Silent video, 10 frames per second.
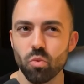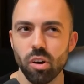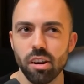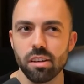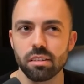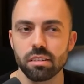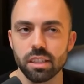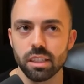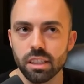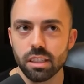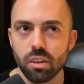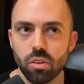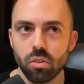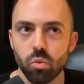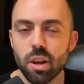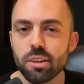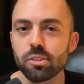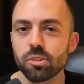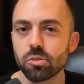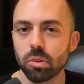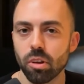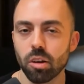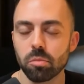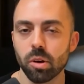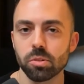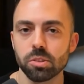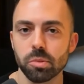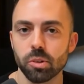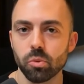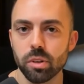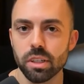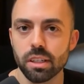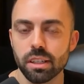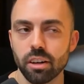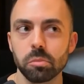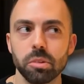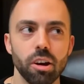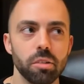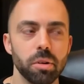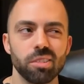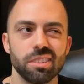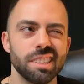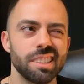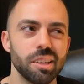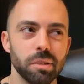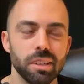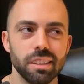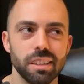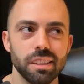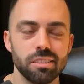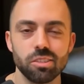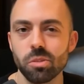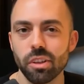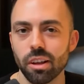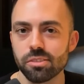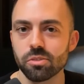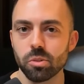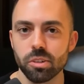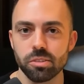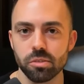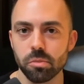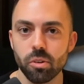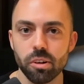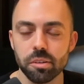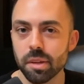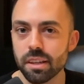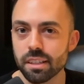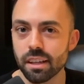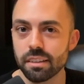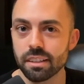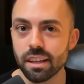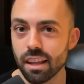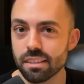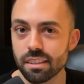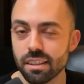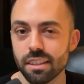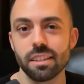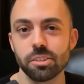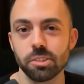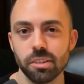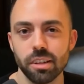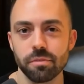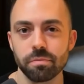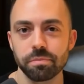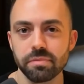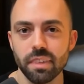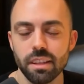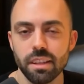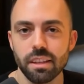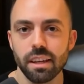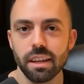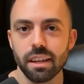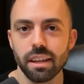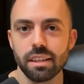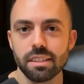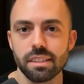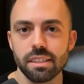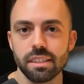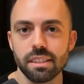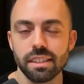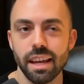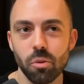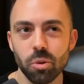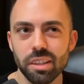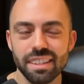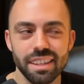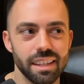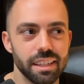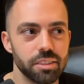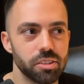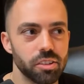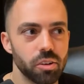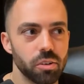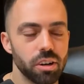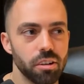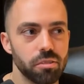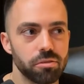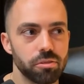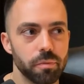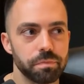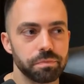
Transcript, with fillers: one one to two blog posts per week. Now a blog post is typically two thousand words or more, depending on the content and the niche you're in. And now we're in the age though of